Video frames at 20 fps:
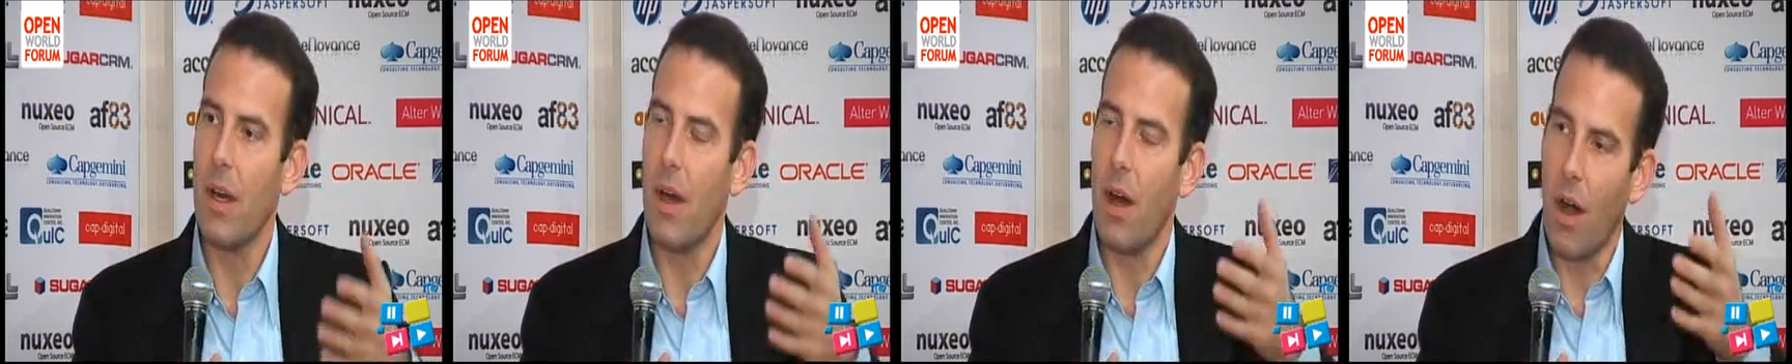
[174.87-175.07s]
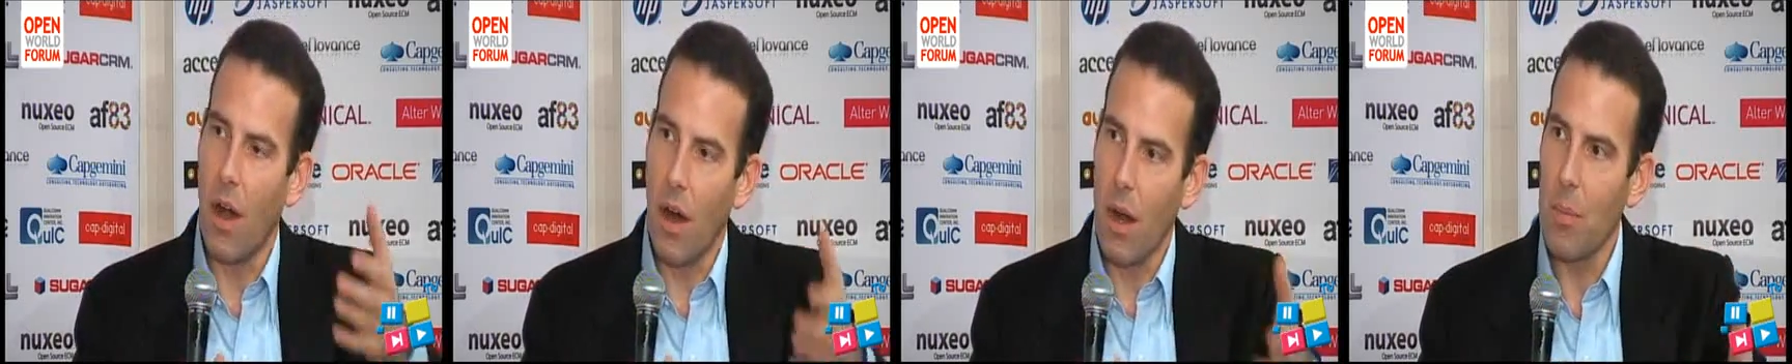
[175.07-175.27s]

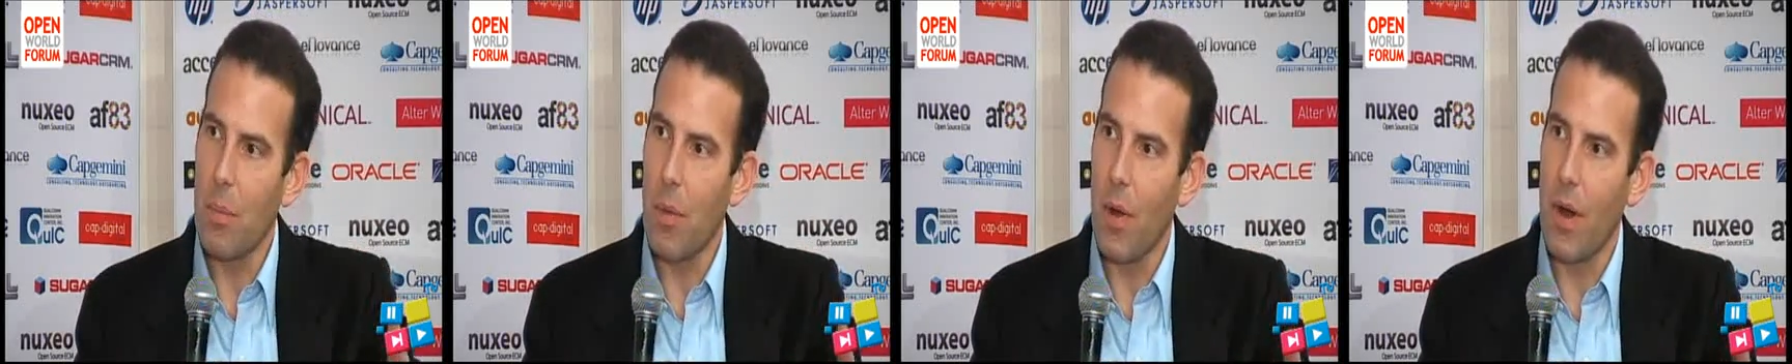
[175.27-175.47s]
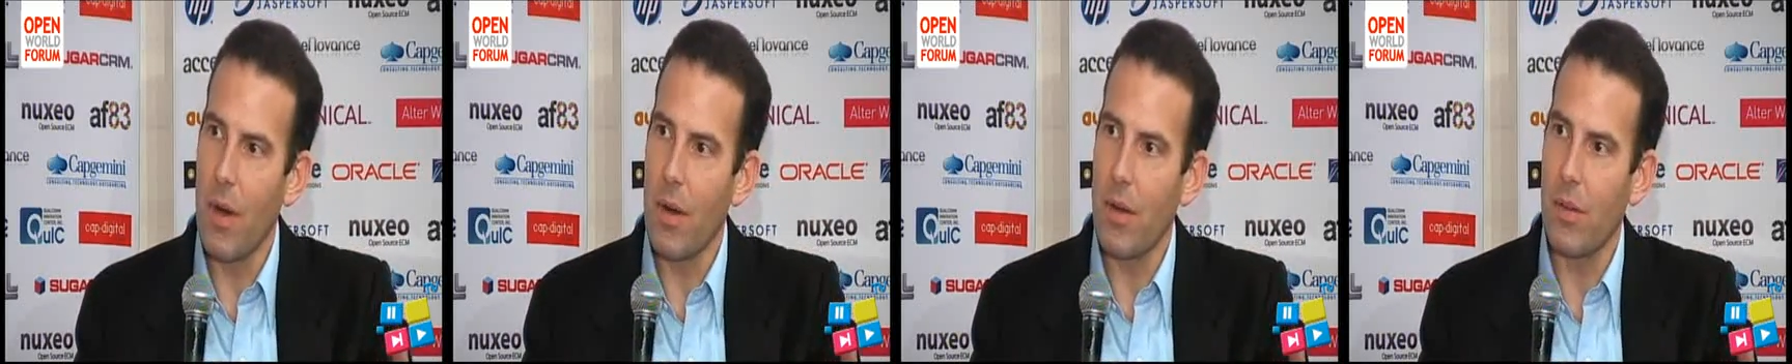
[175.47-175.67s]
our
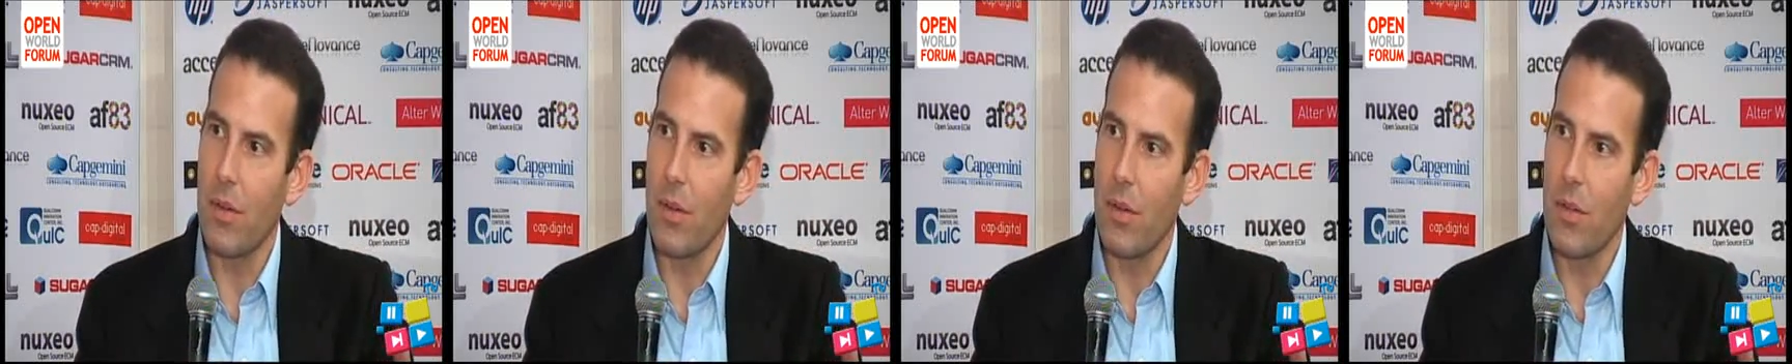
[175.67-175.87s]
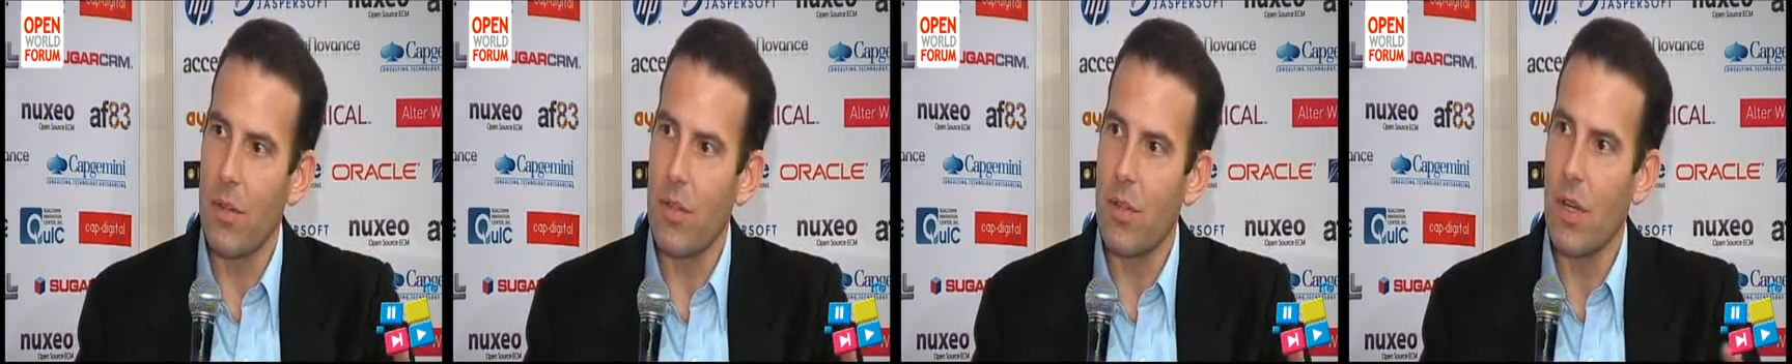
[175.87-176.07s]

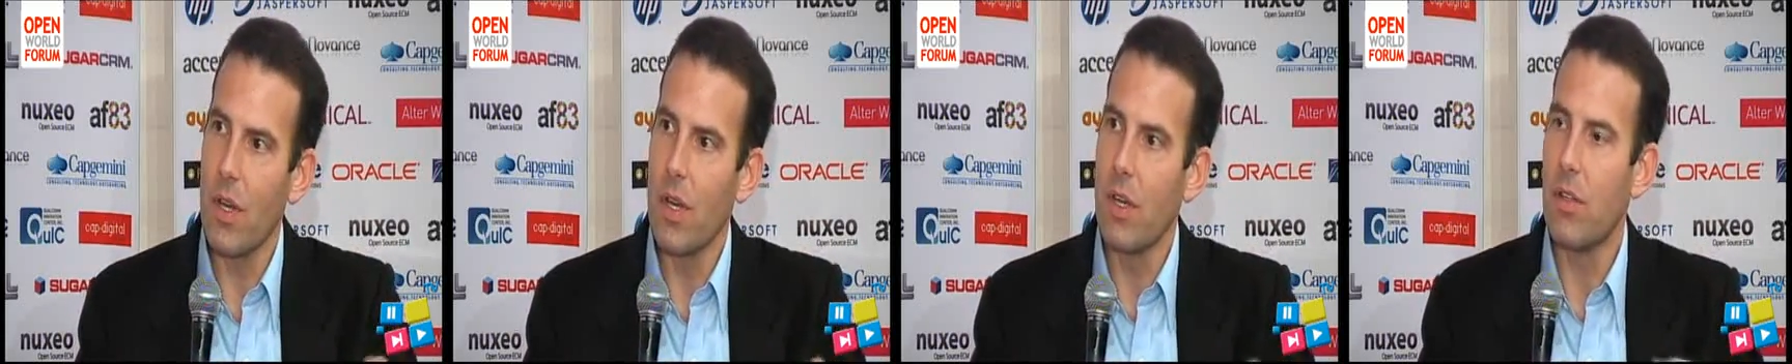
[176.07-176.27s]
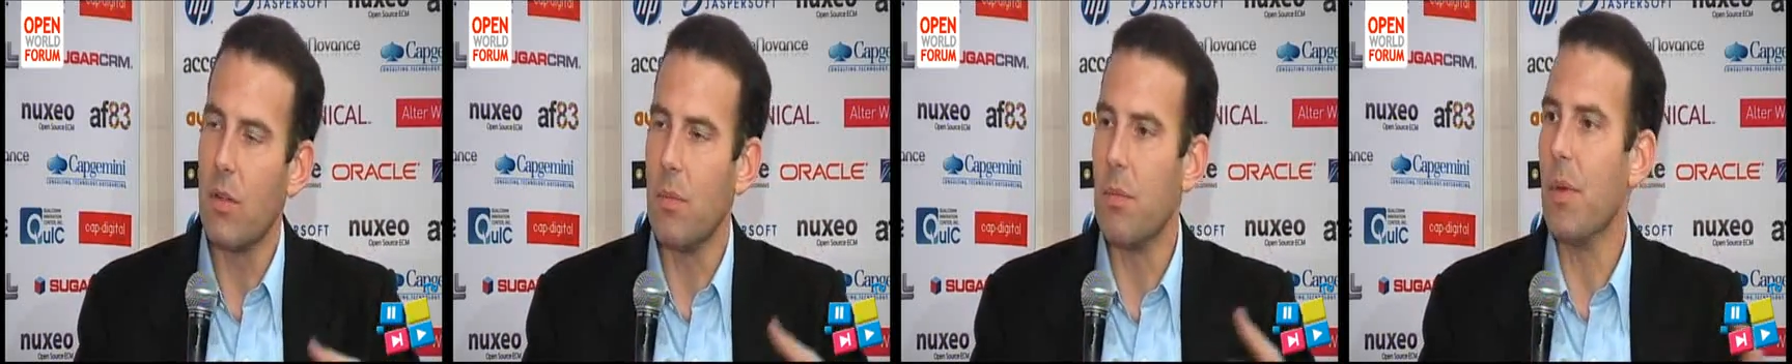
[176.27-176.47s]
partners
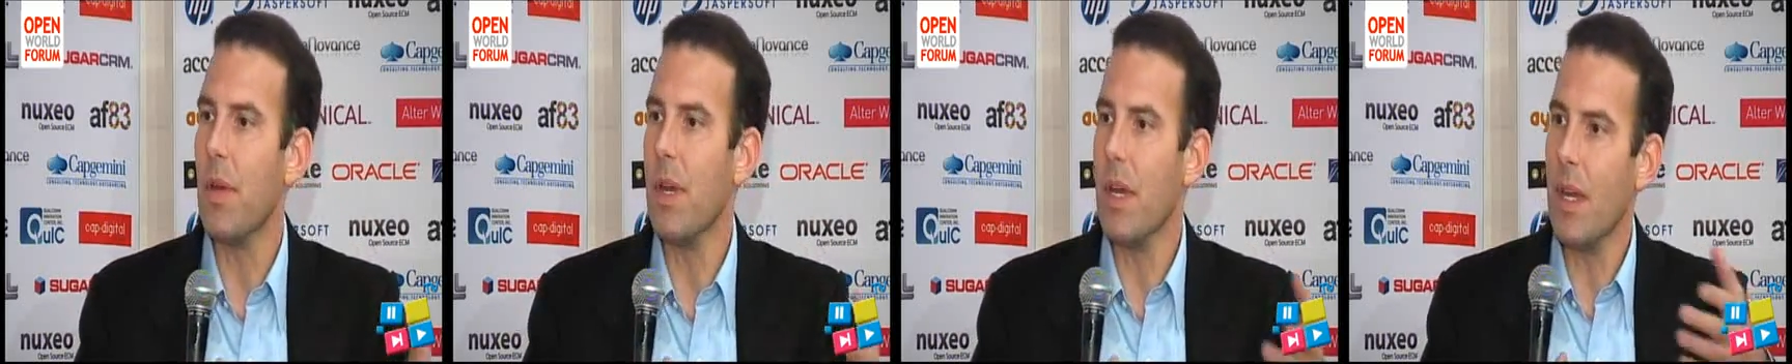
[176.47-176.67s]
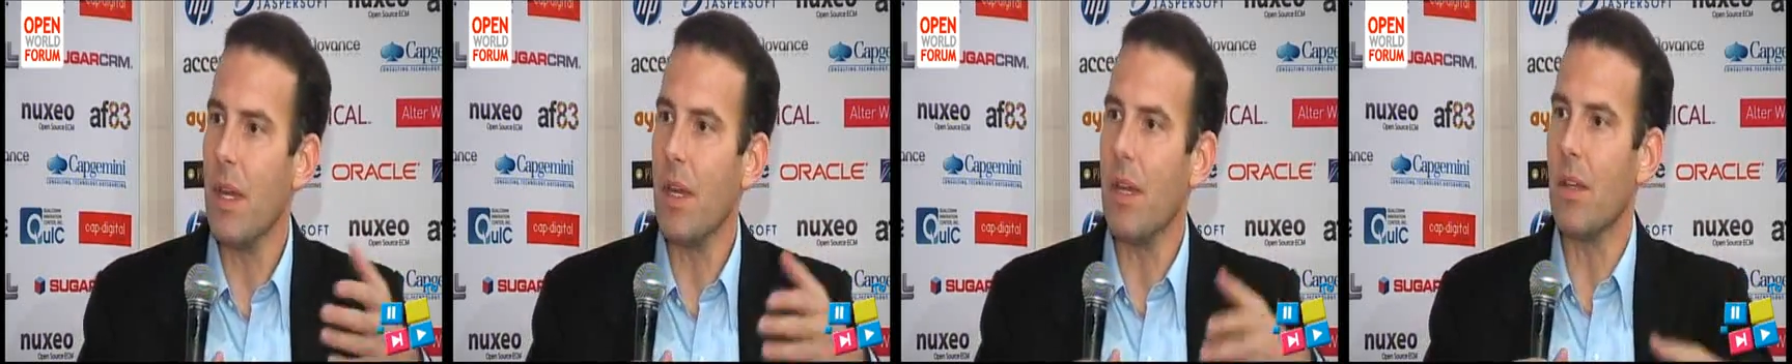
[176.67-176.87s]
to
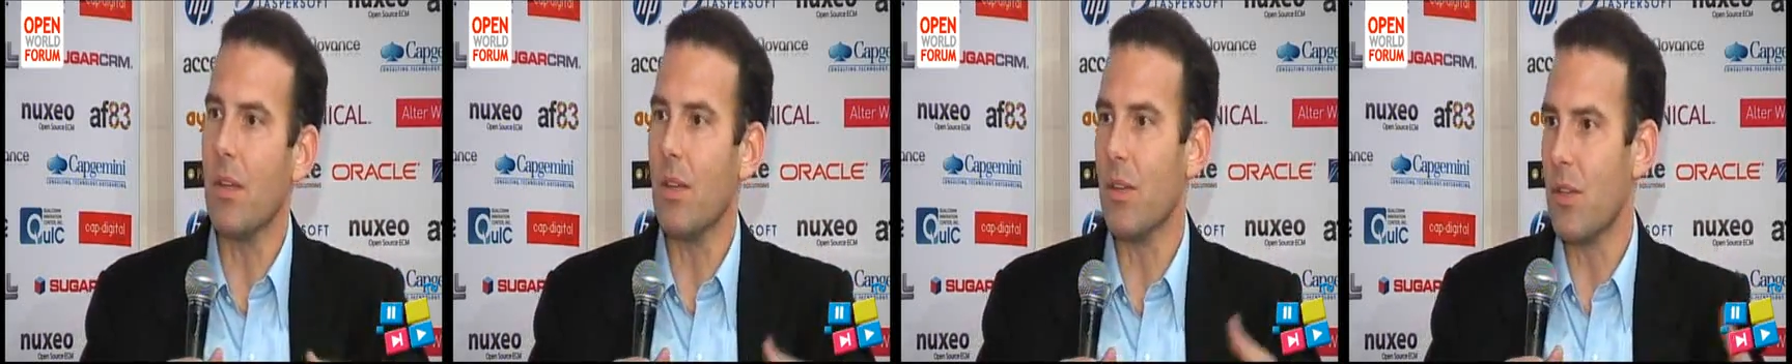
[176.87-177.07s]
be in the